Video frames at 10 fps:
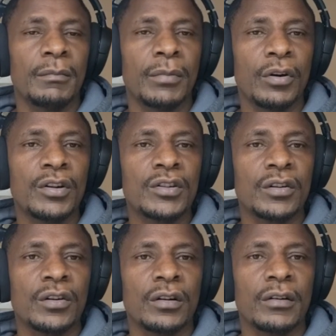bond
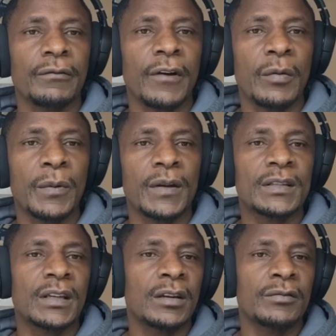or a
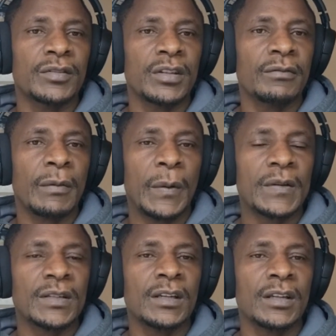5%, whichever
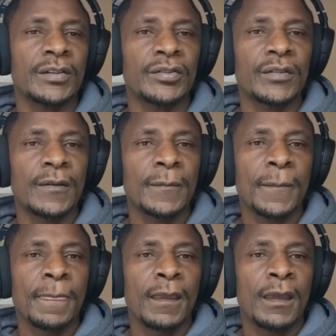percentage,
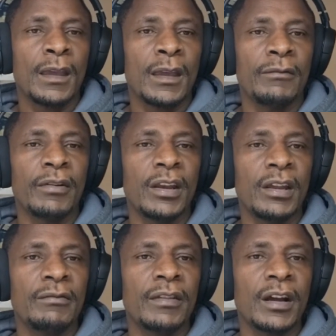even
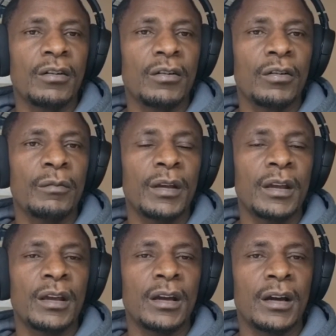if the
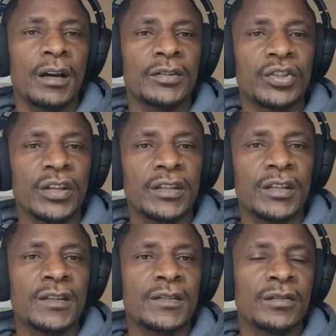economy
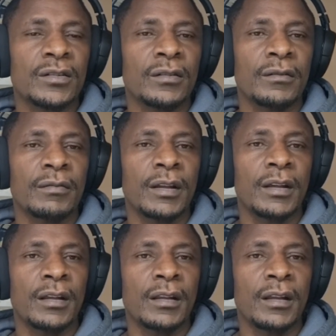changes, or
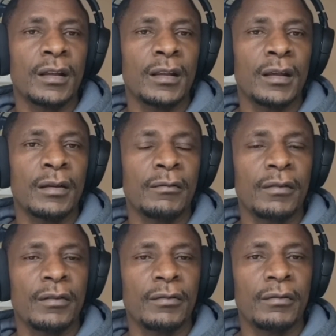the
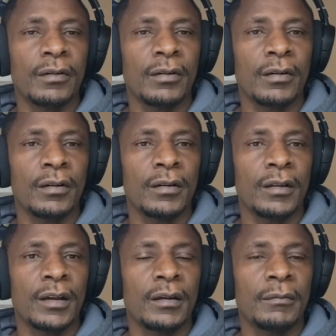
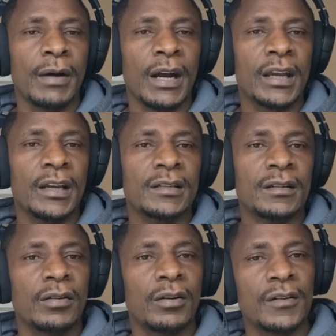market
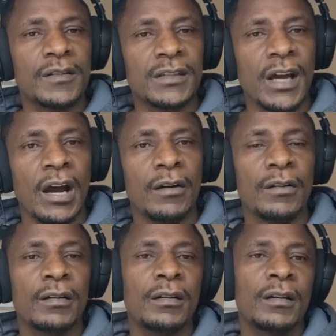goes
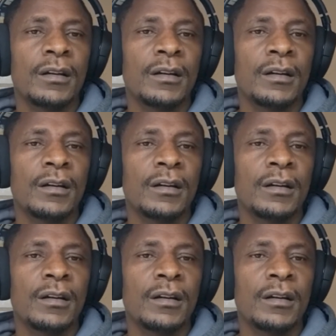down,